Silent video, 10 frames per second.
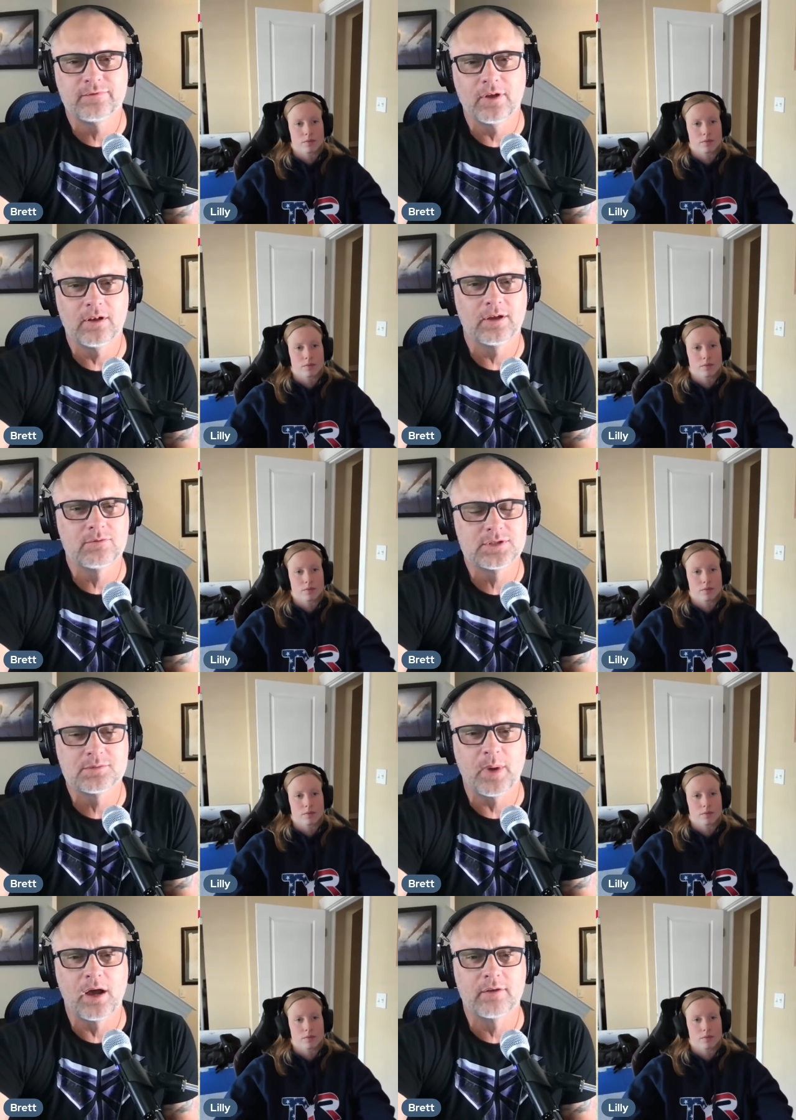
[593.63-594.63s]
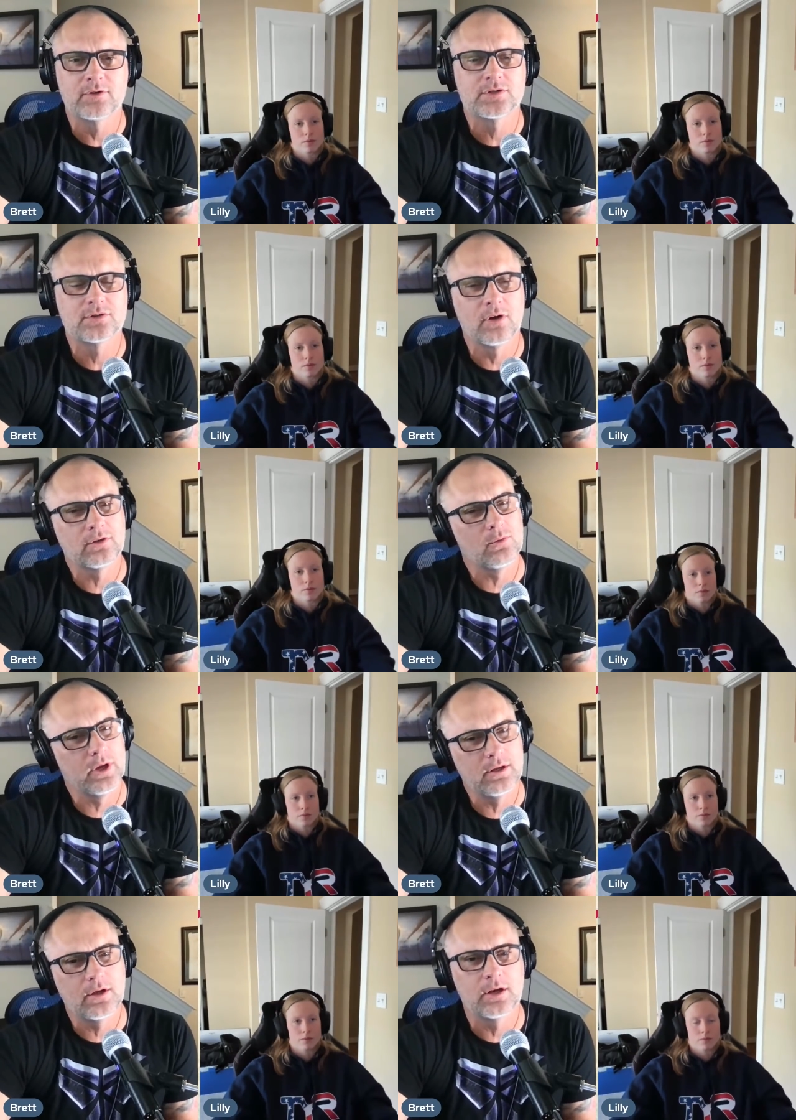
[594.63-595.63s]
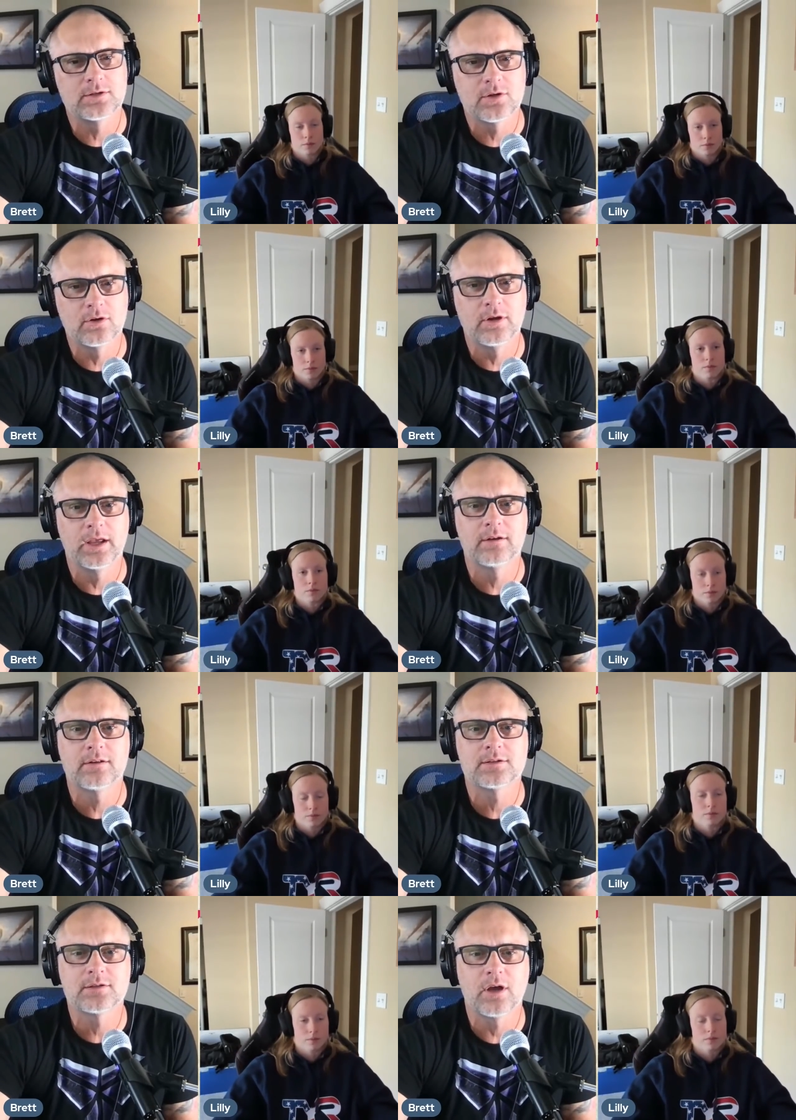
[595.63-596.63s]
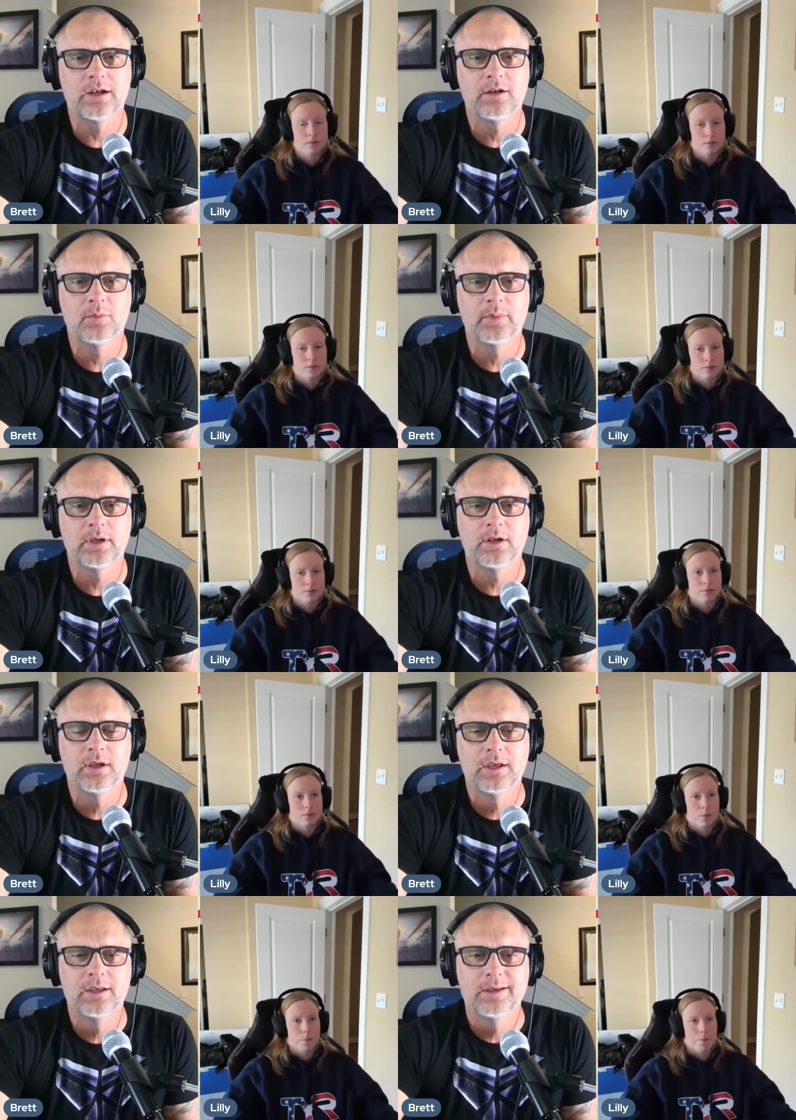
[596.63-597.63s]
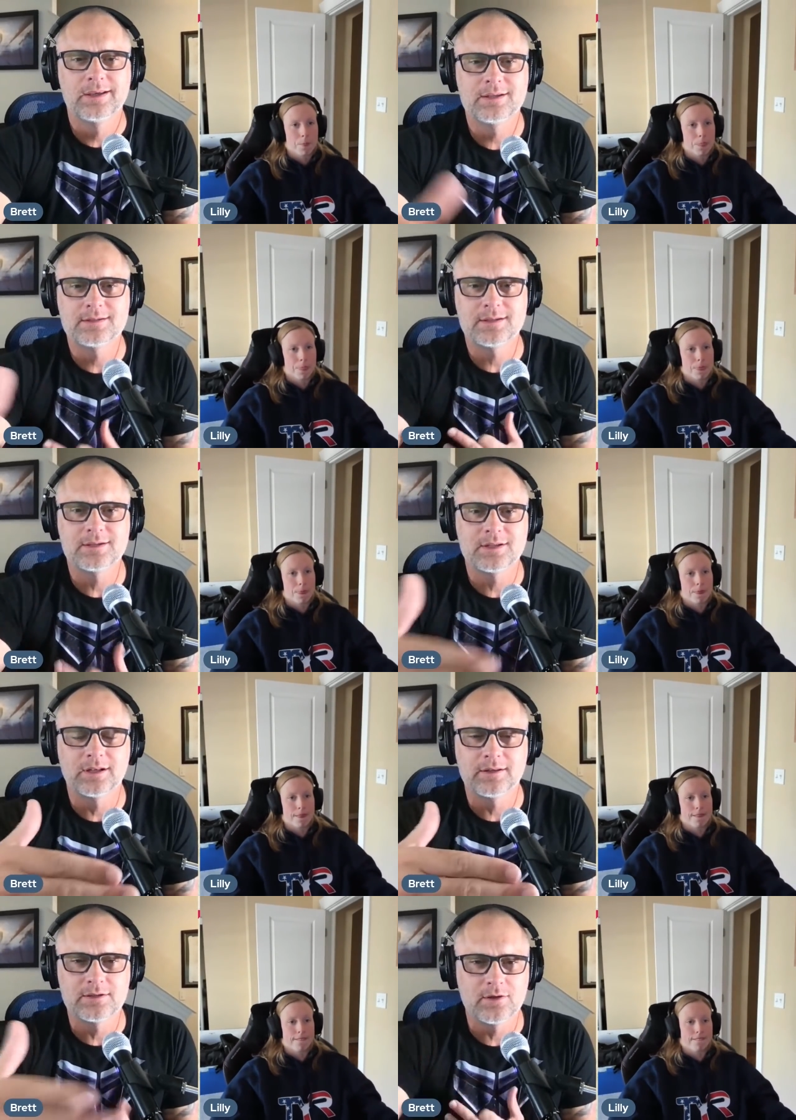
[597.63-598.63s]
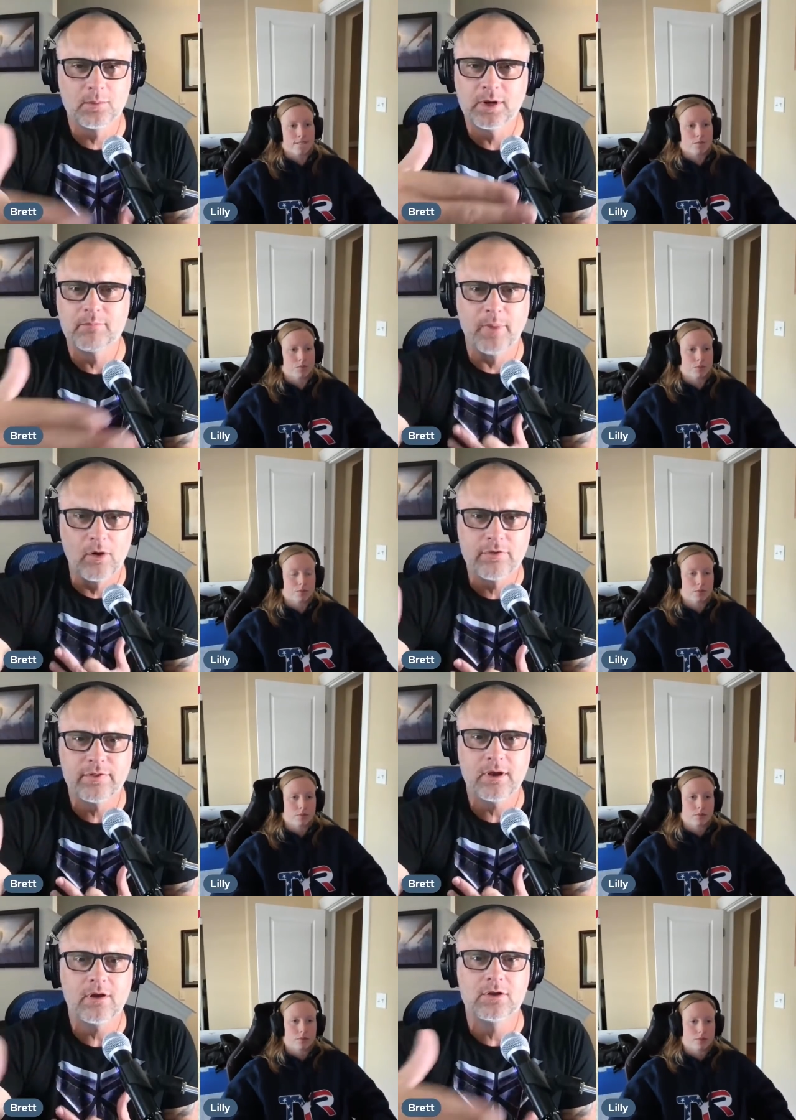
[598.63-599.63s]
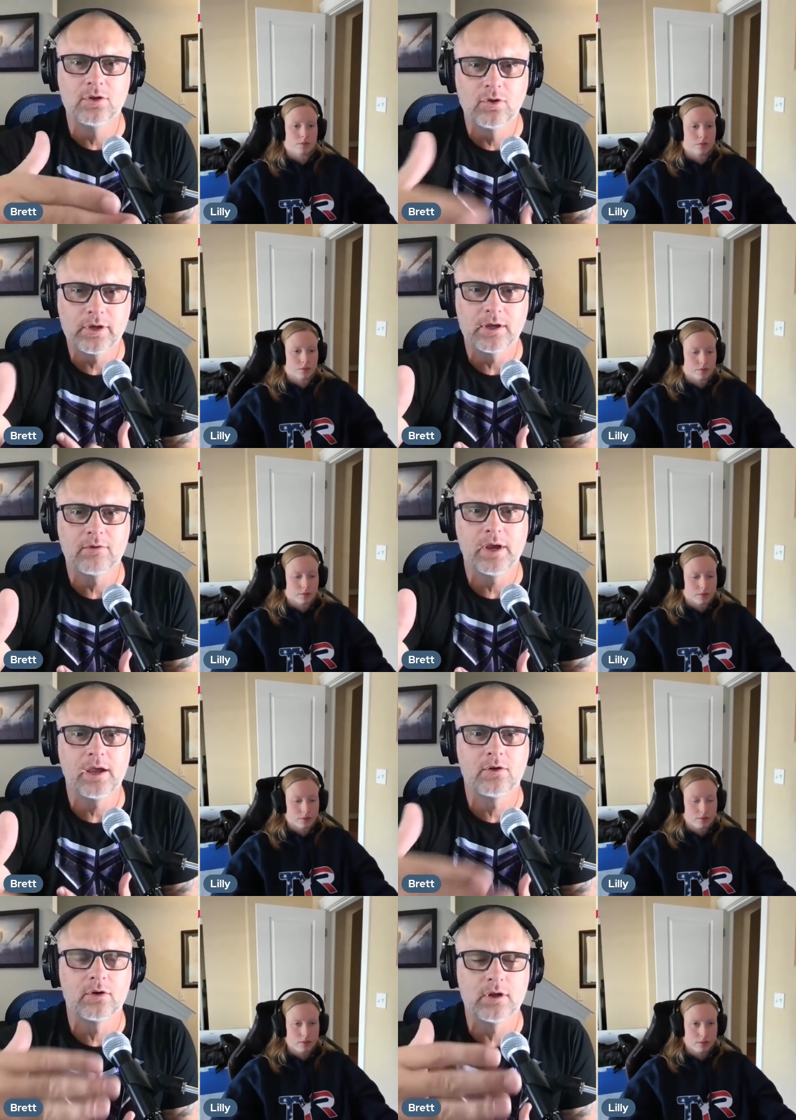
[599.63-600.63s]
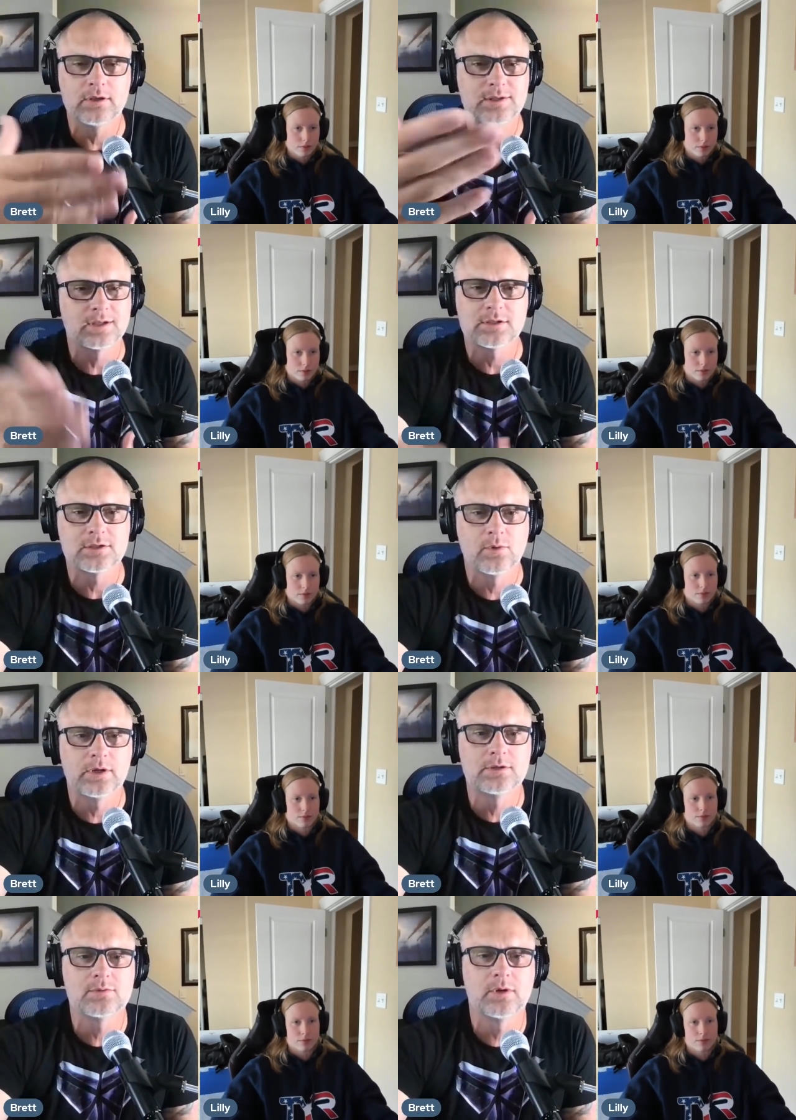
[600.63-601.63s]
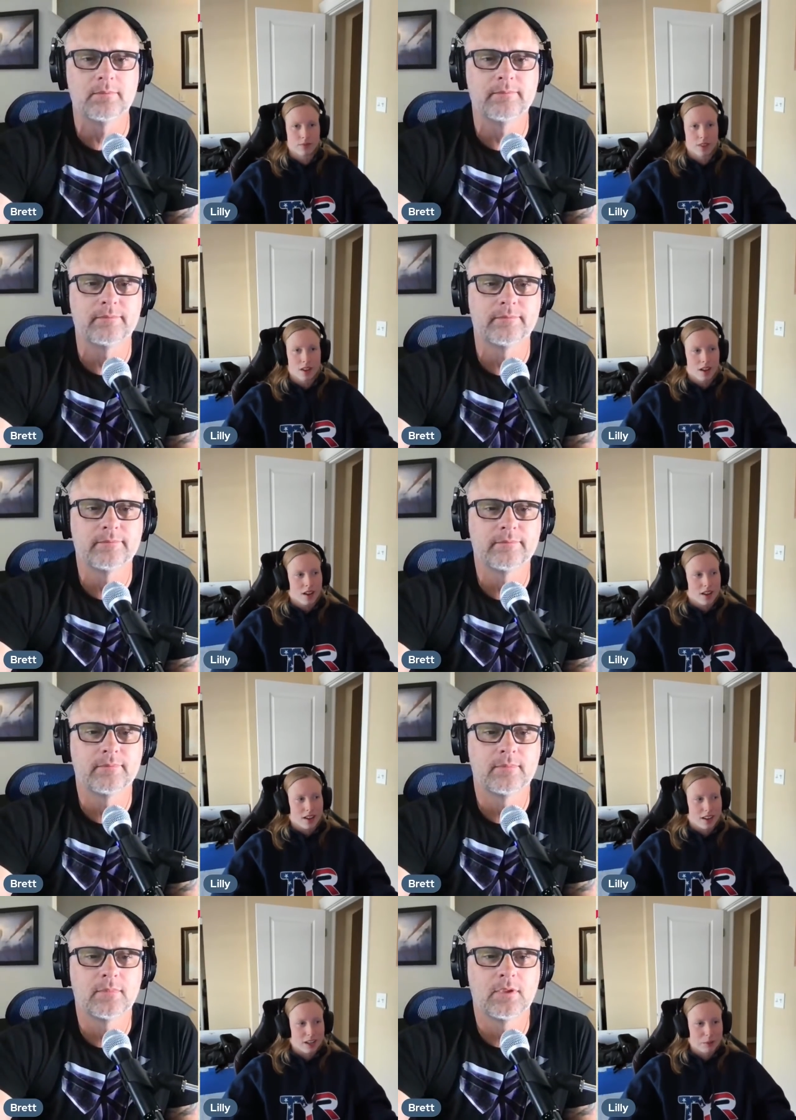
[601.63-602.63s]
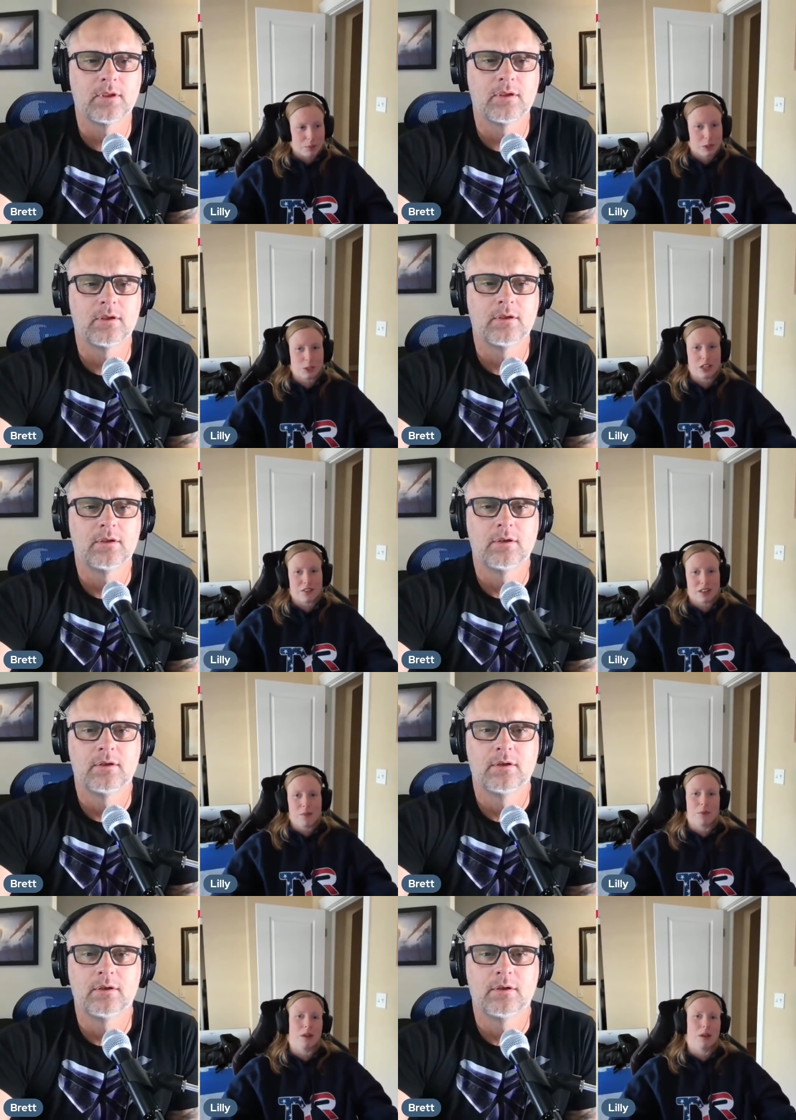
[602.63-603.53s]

Speaker 1: felt like it was just part of your stroke, the way you kind of turn your head to the side a little bit. Is is a, is there a bit of both there? Are you looking around, or is that just the way you swim?
Speaker 2: Um, there's definitely